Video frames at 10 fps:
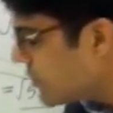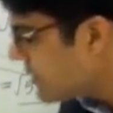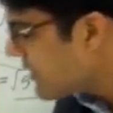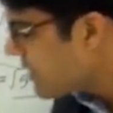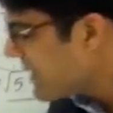two
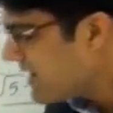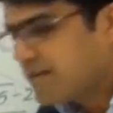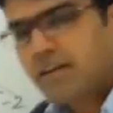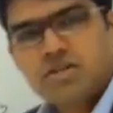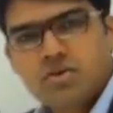
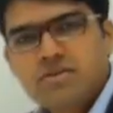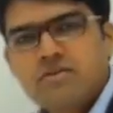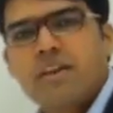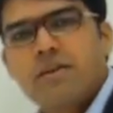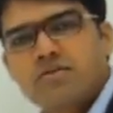trigonometric
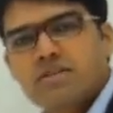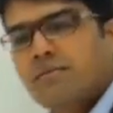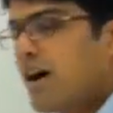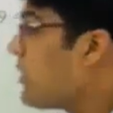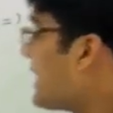ratios, we have to
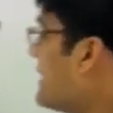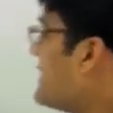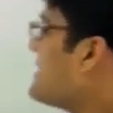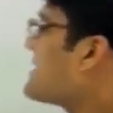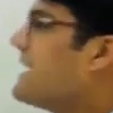somehow
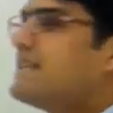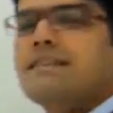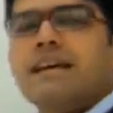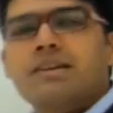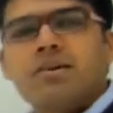get sin
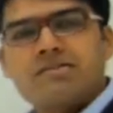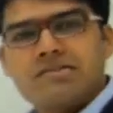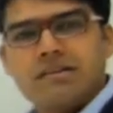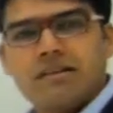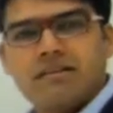theta and
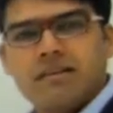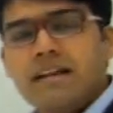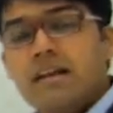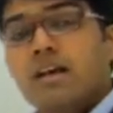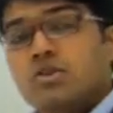cos theta,
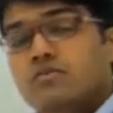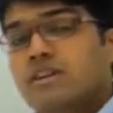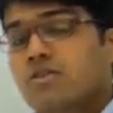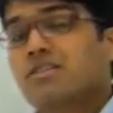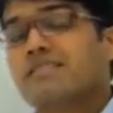right? So
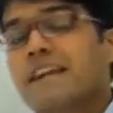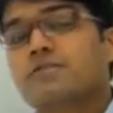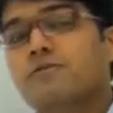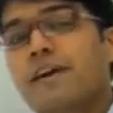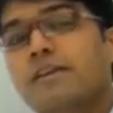we are not
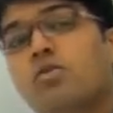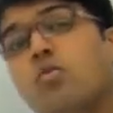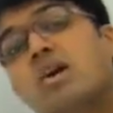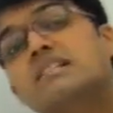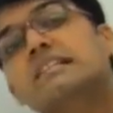trying to find
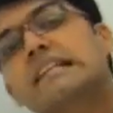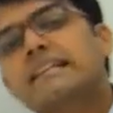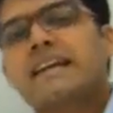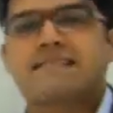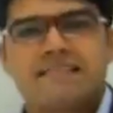out what
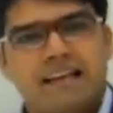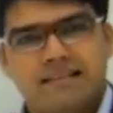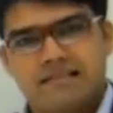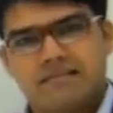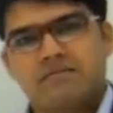theta
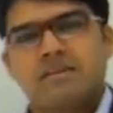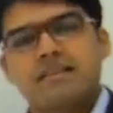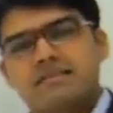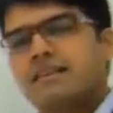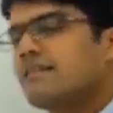exactly is. We are
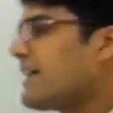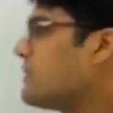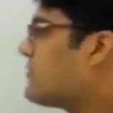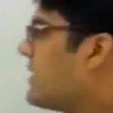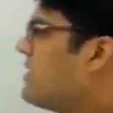instead
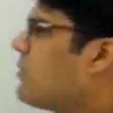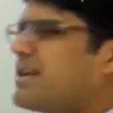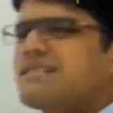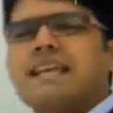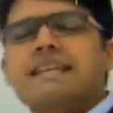trying to find out
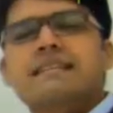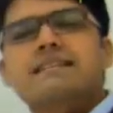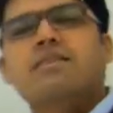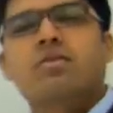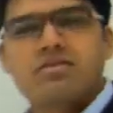what is sin
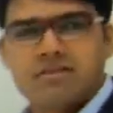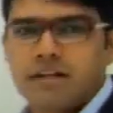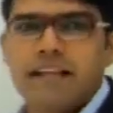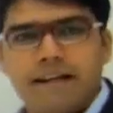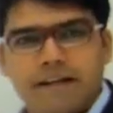theta and cos
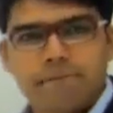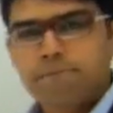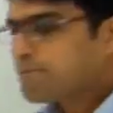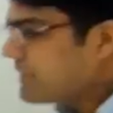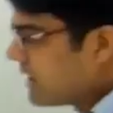theta directly.
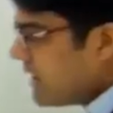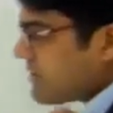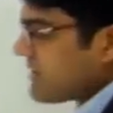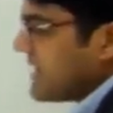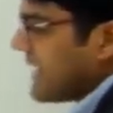
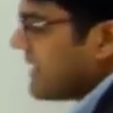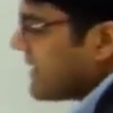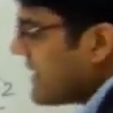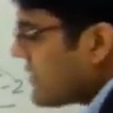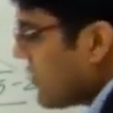So secant
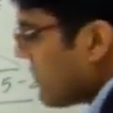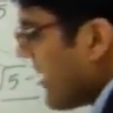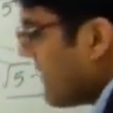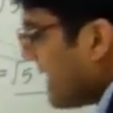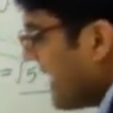theta is root 5.
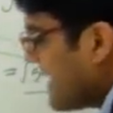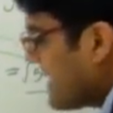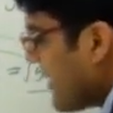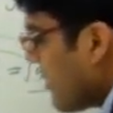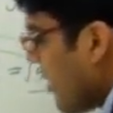I
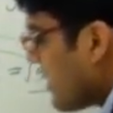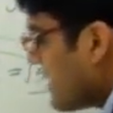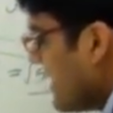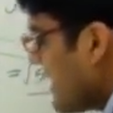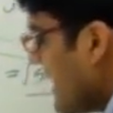can say
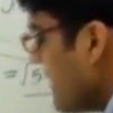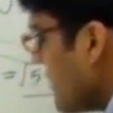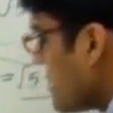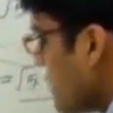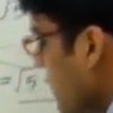cos theta equals to